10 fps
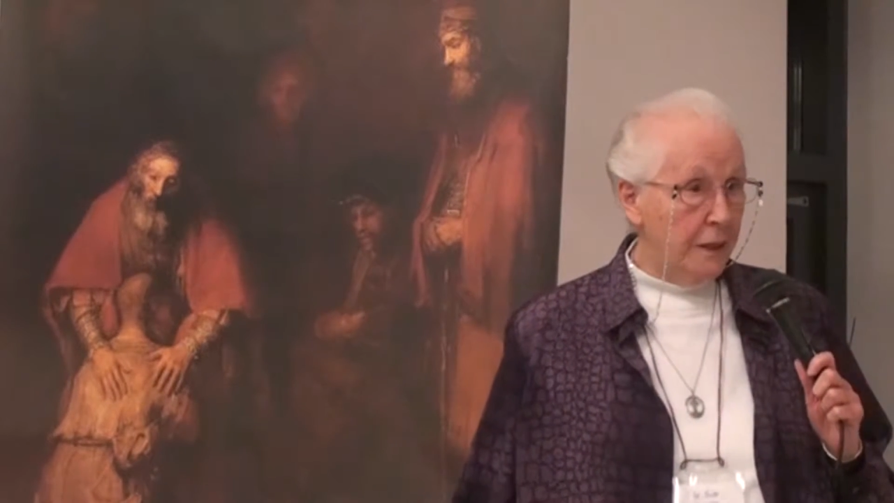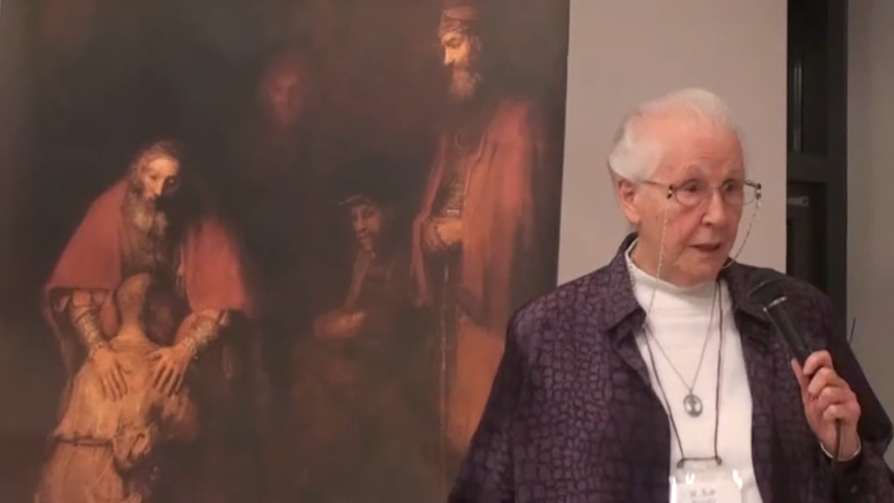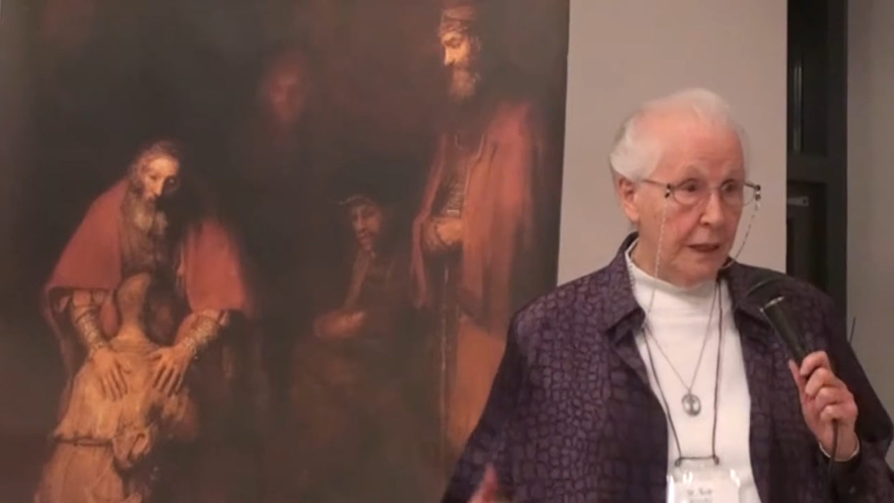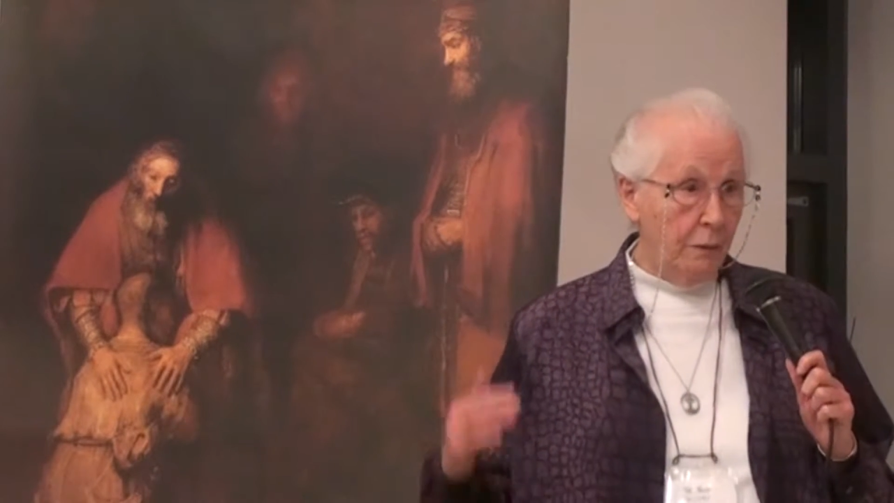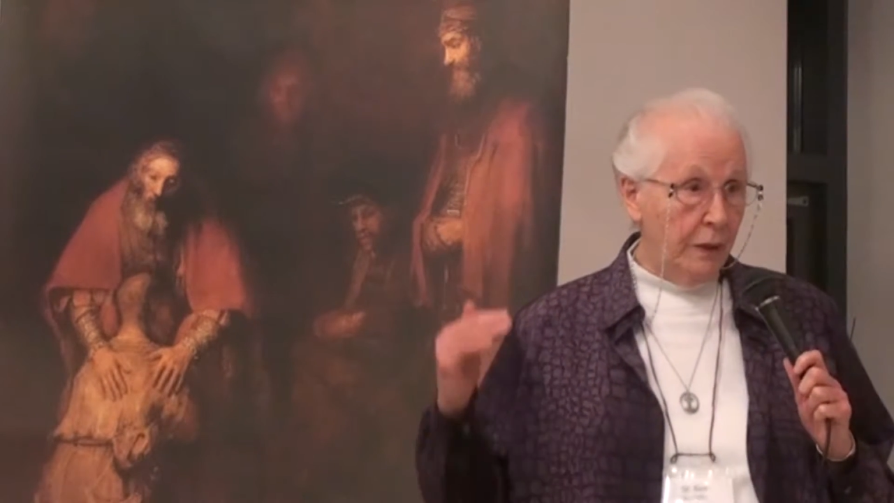and
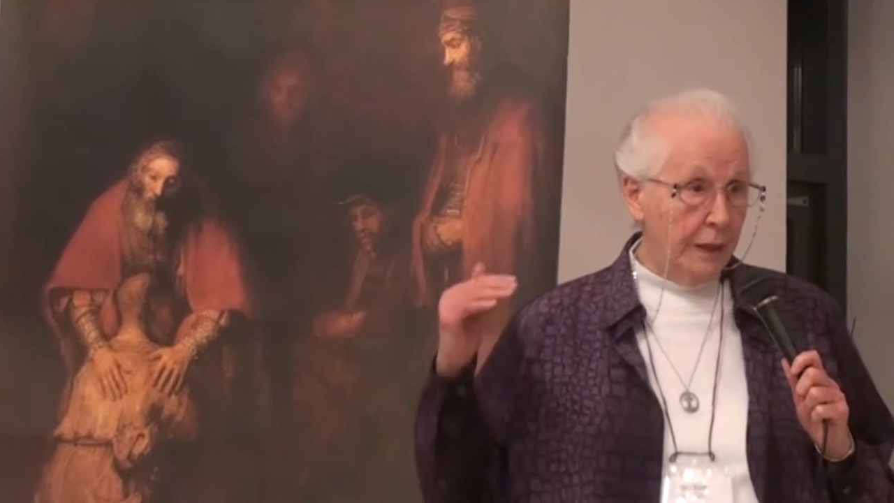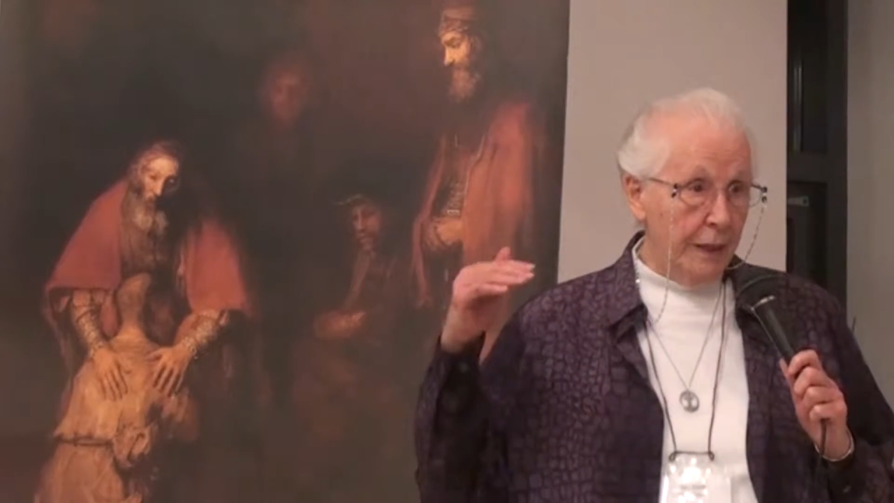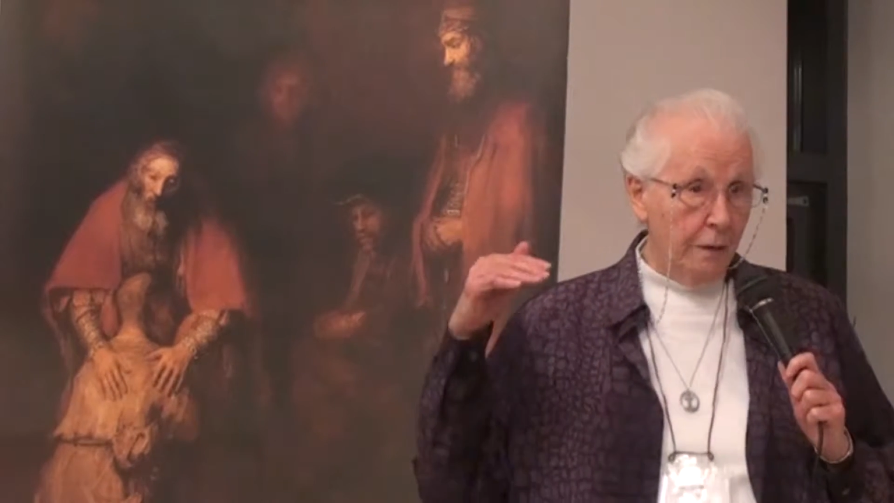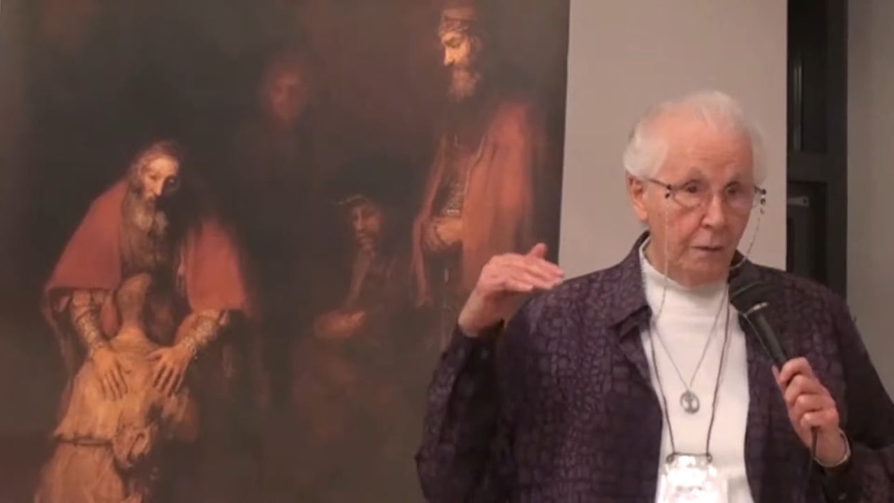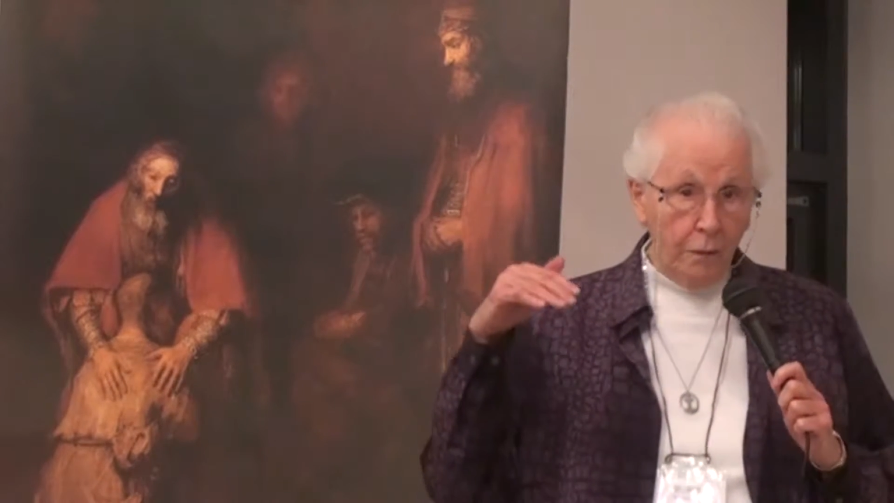he went
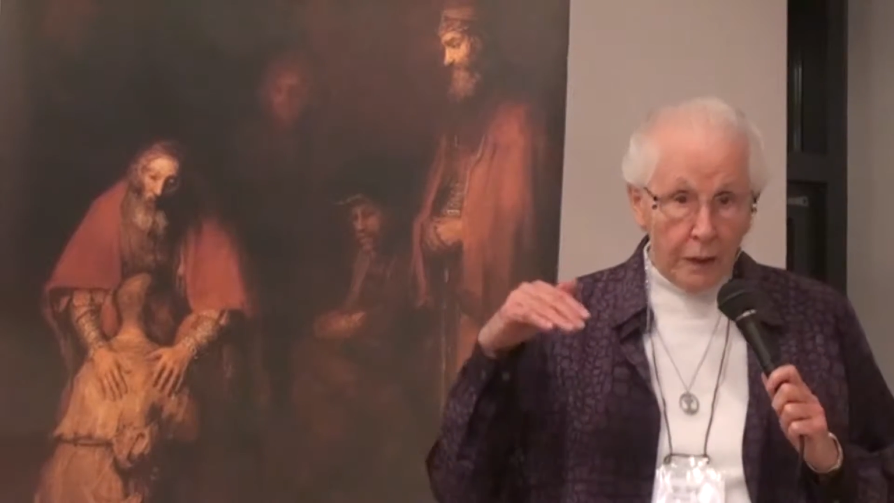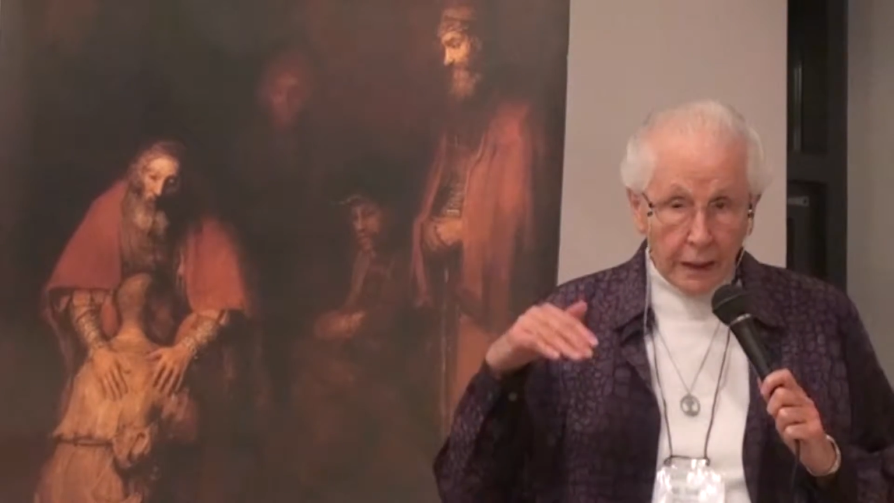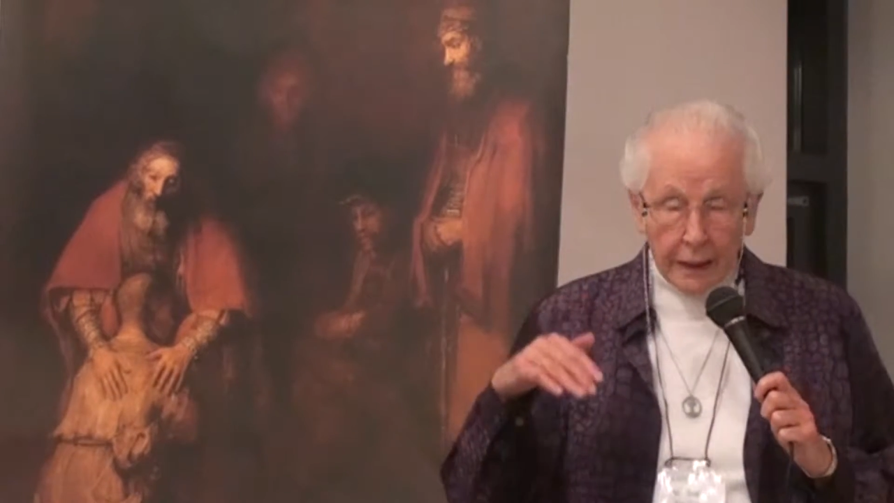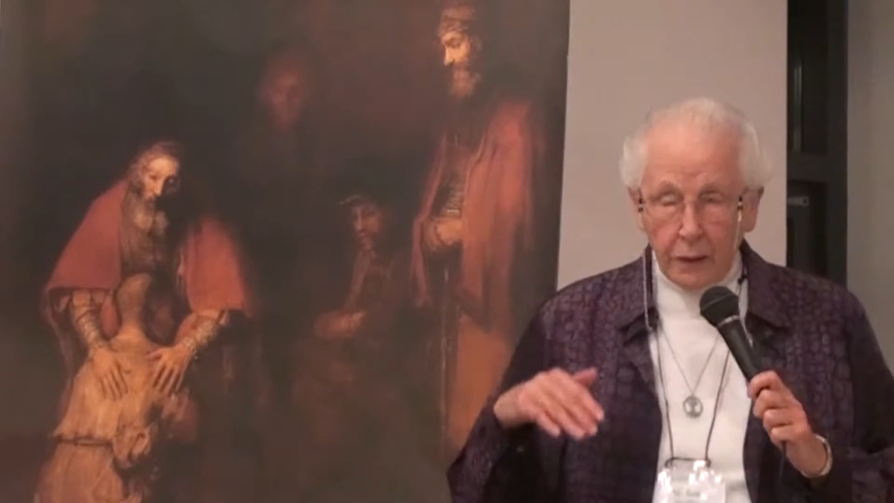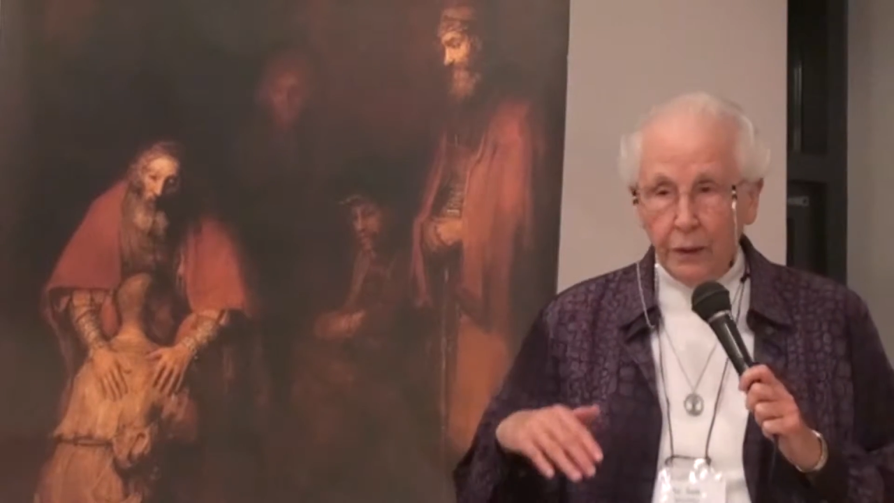down
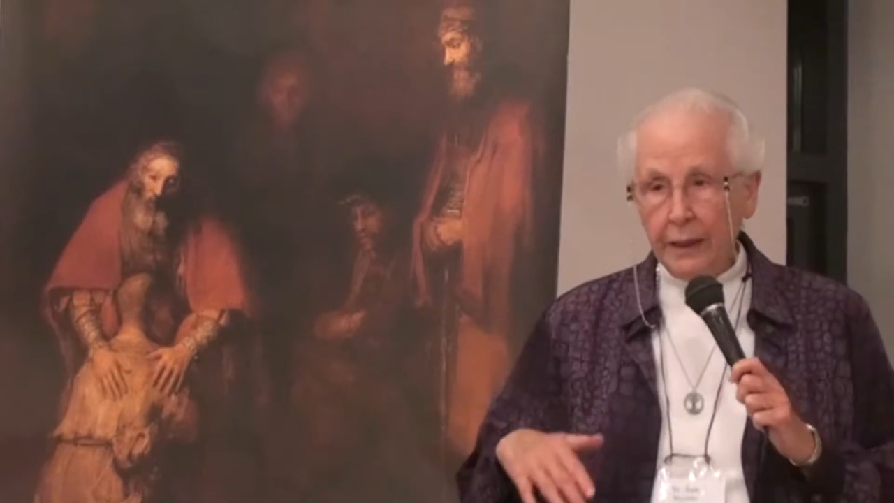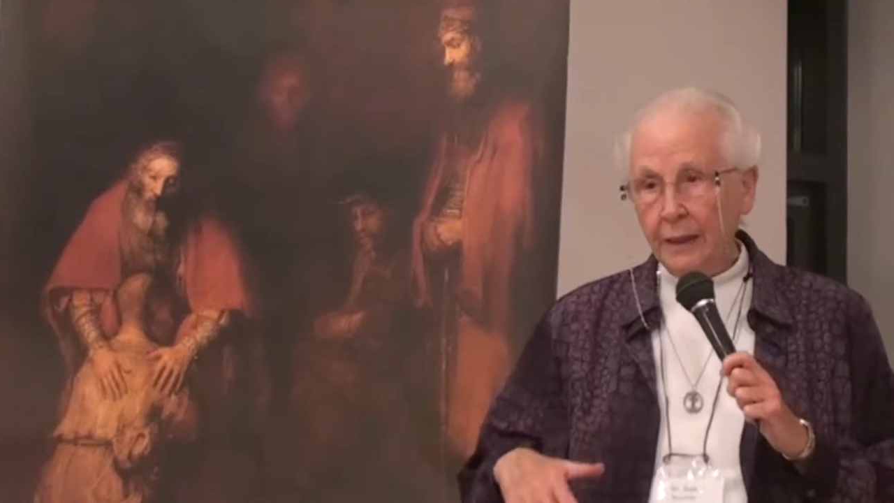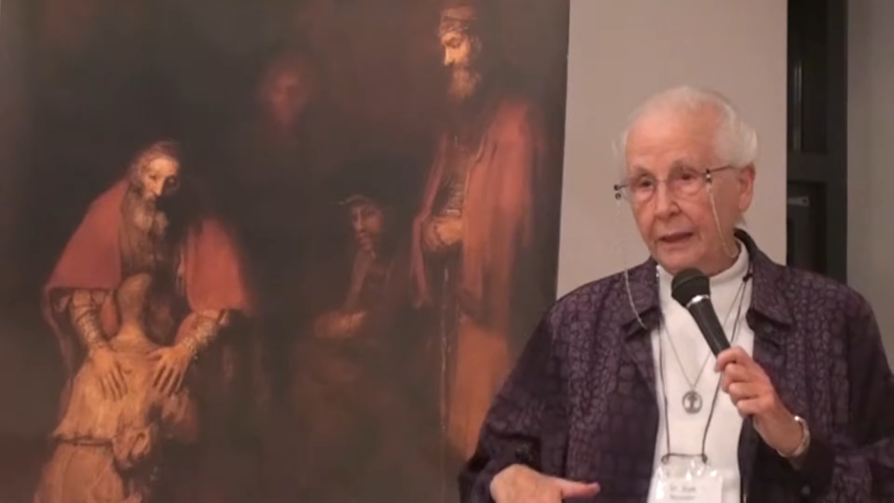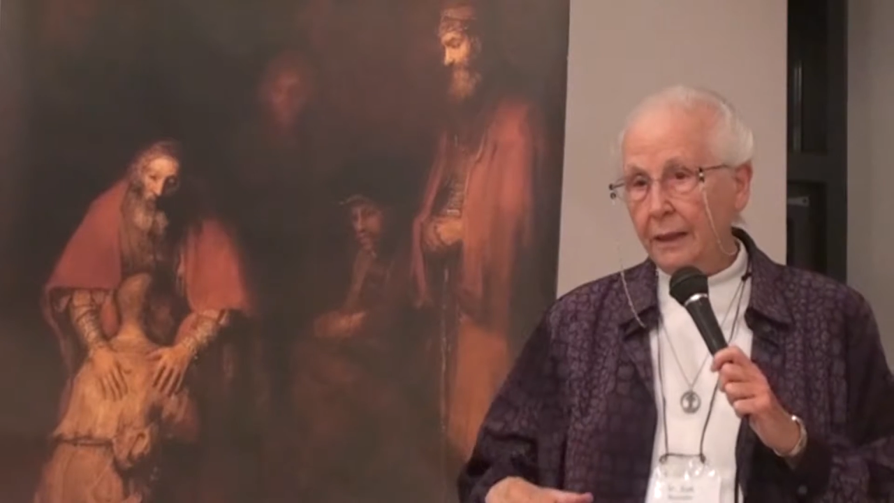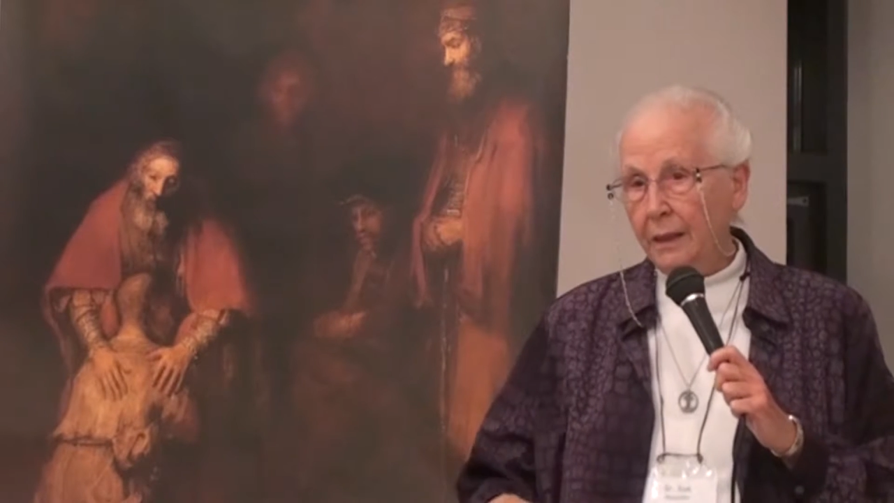really quickly.